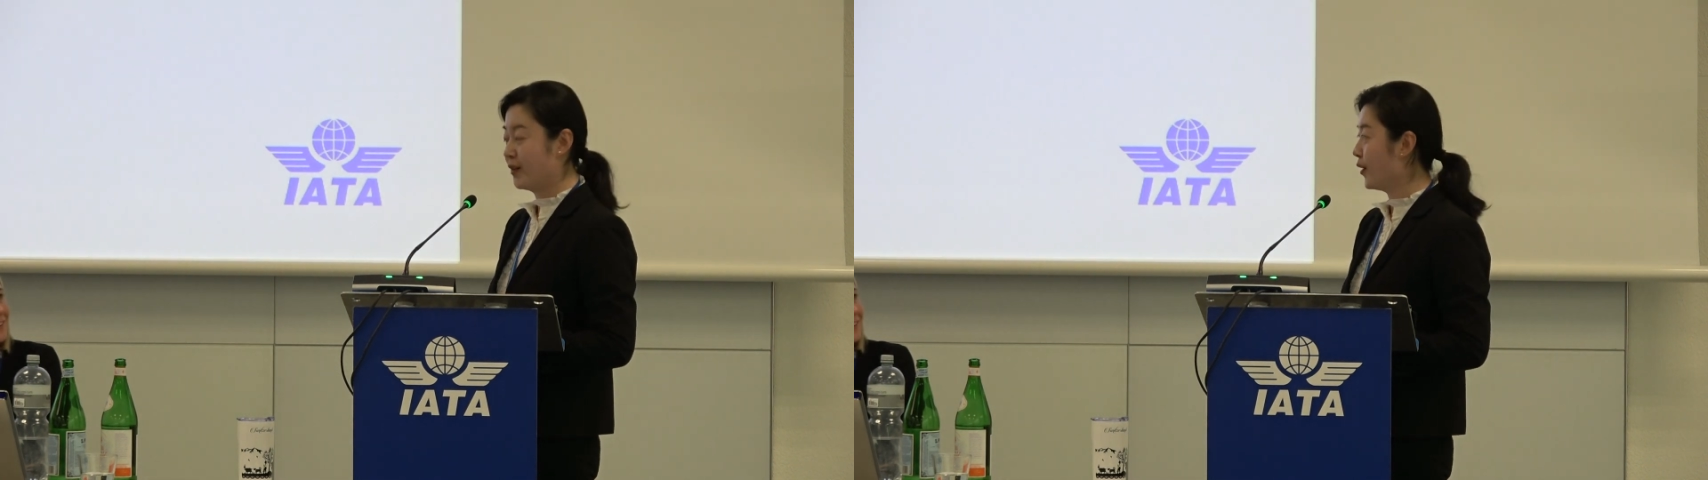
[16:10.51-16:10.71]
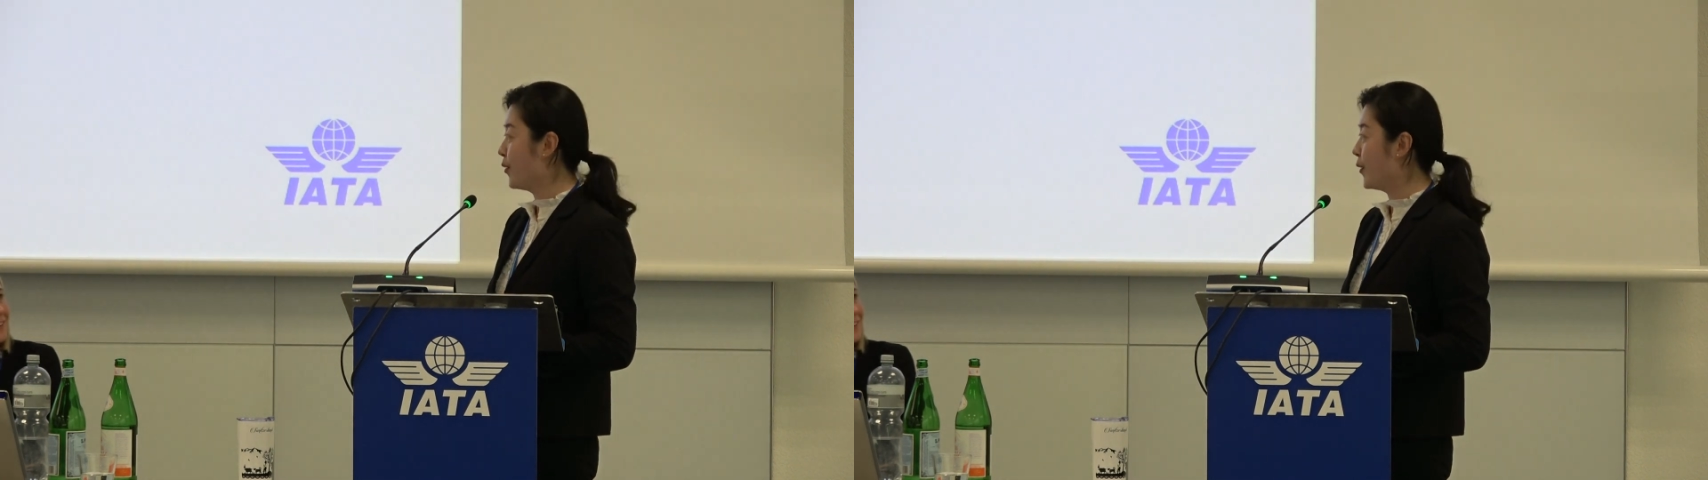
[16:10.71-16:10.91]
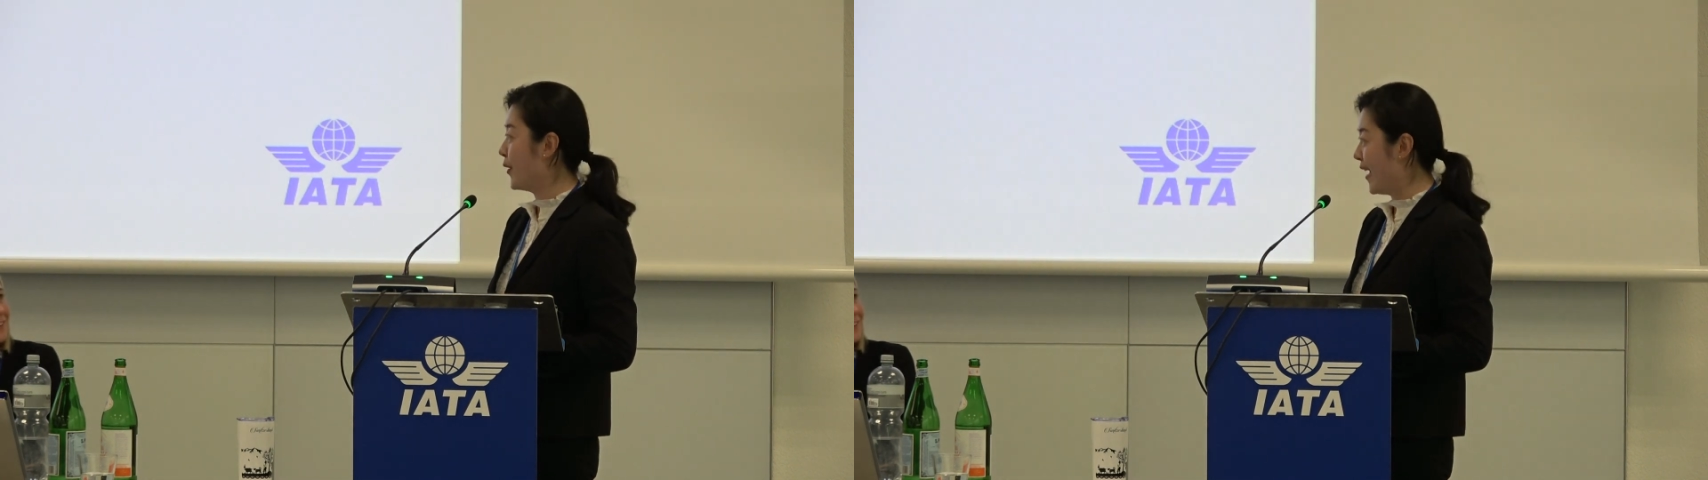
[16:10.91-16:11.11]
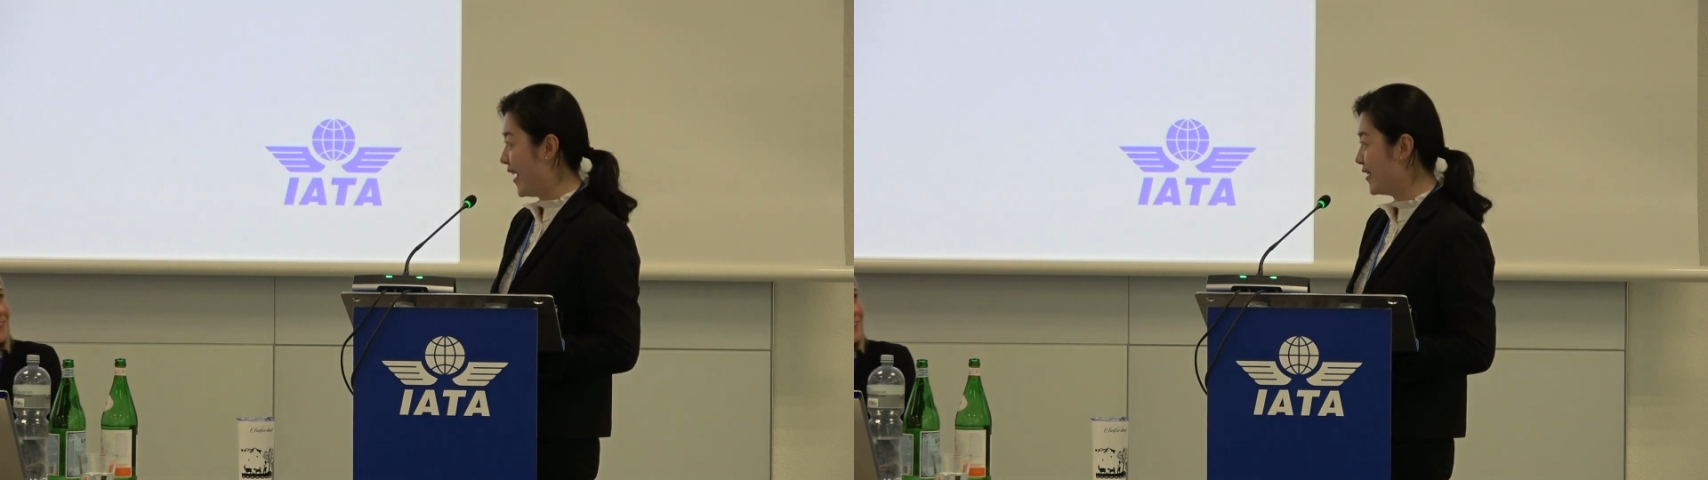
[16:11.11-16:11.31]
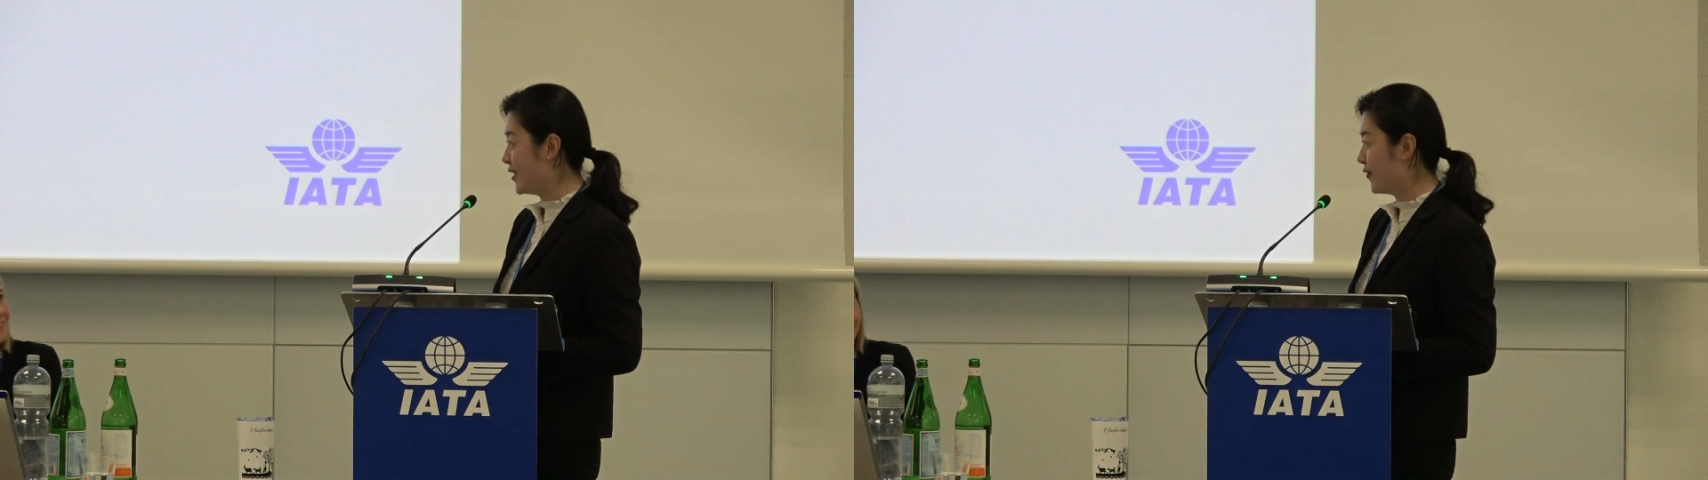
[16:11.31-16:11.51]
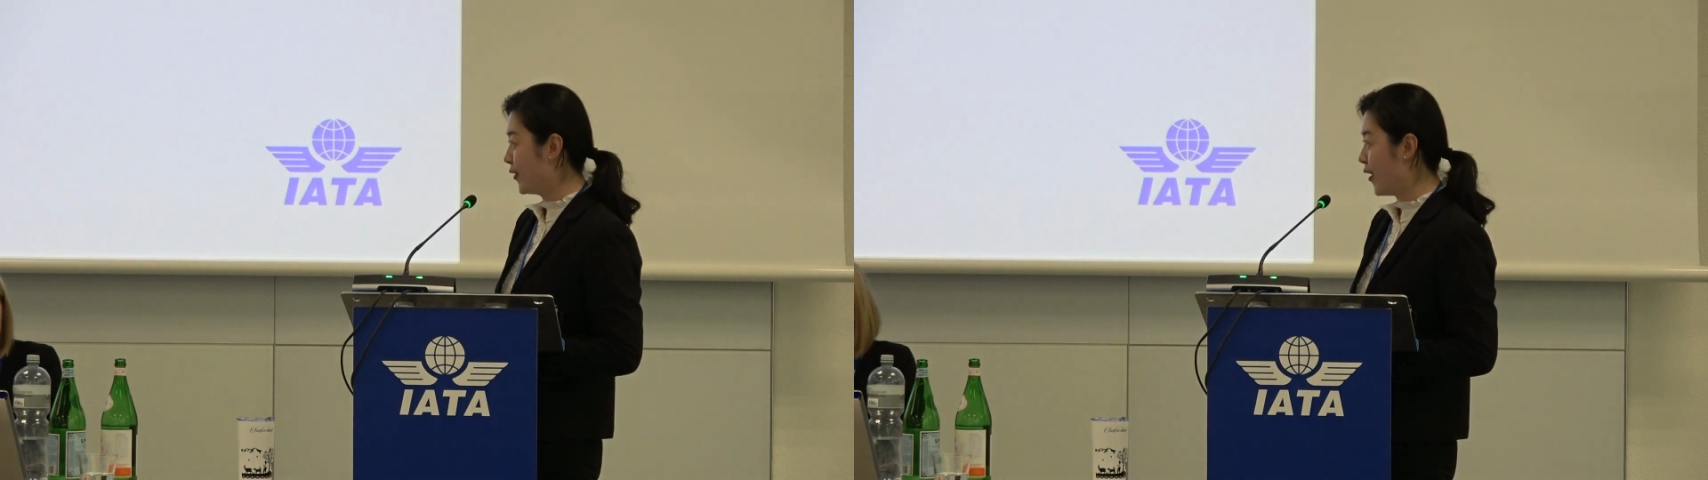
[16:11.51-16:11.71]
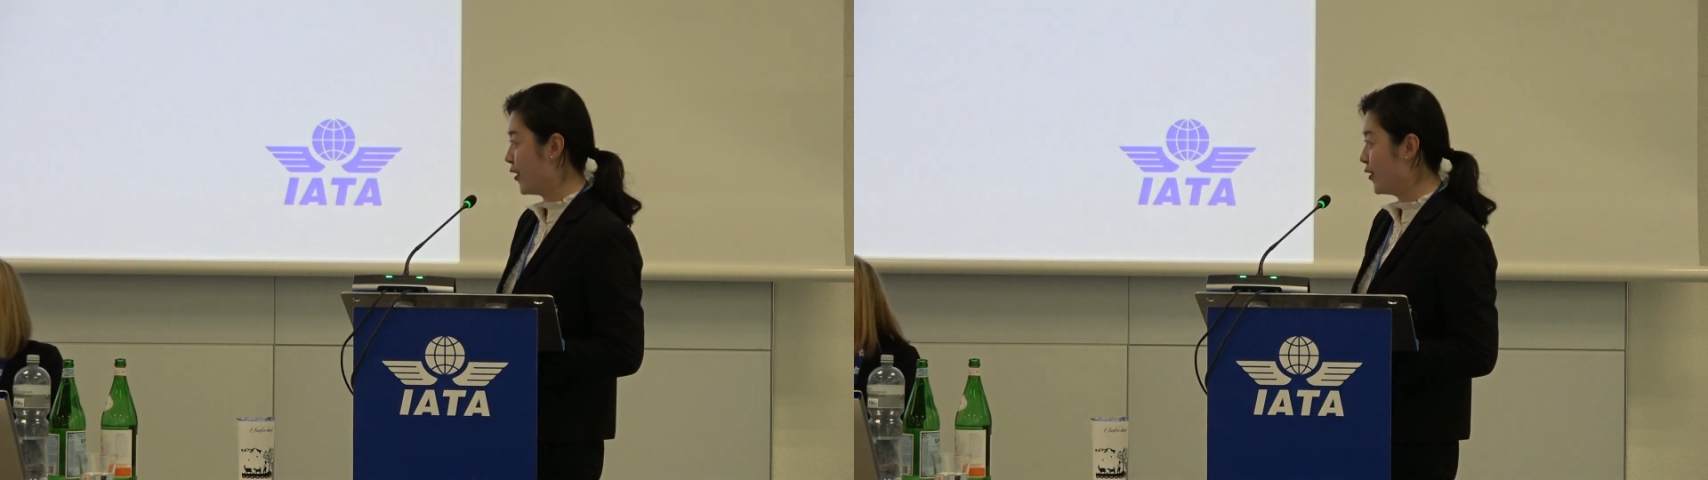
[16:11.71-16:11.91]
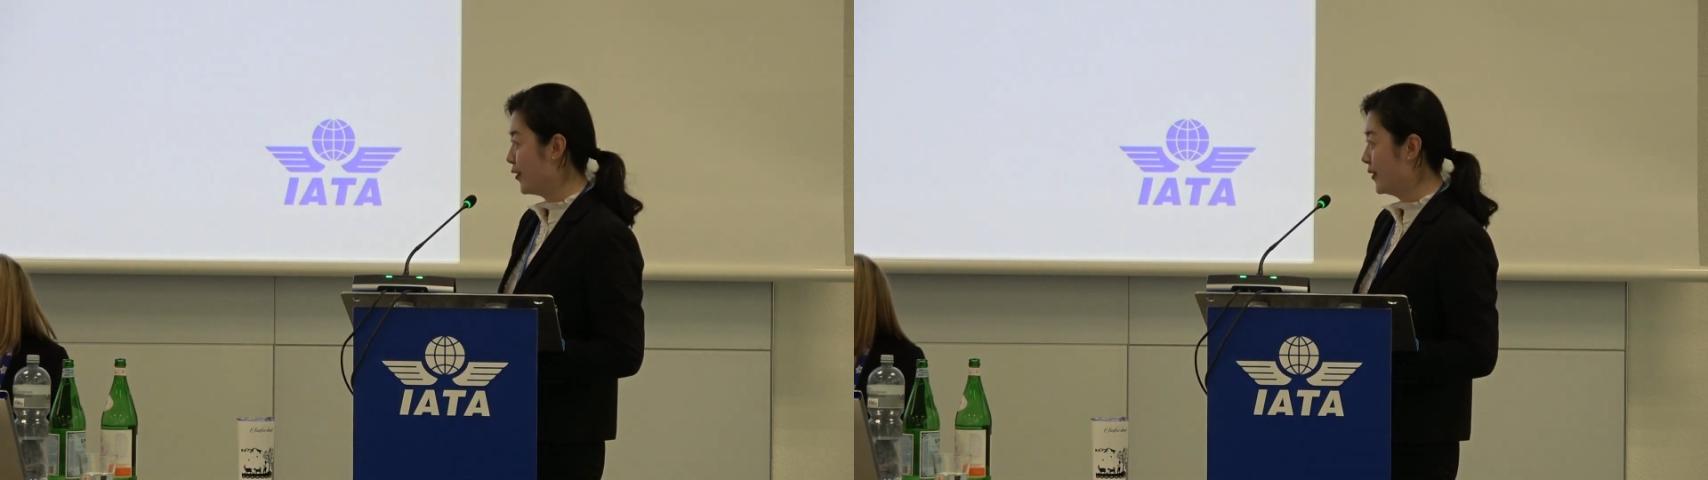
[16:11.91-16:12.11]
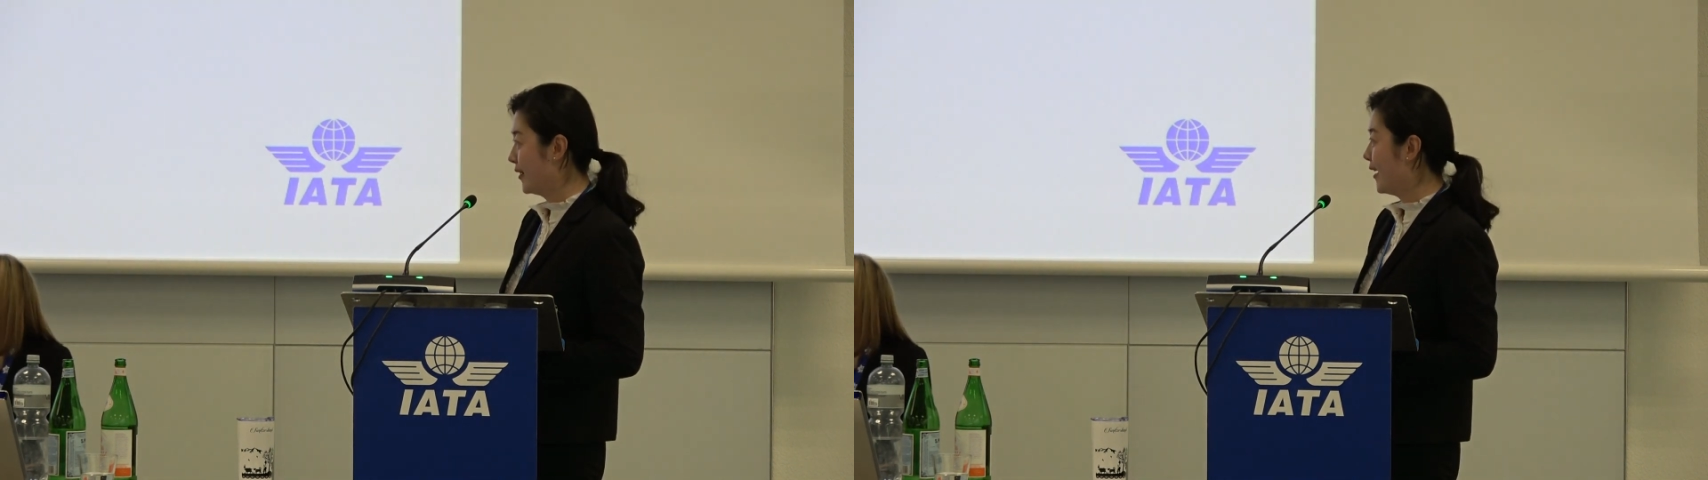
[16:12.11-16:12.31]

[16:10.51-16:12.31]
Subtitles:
global head of cargo,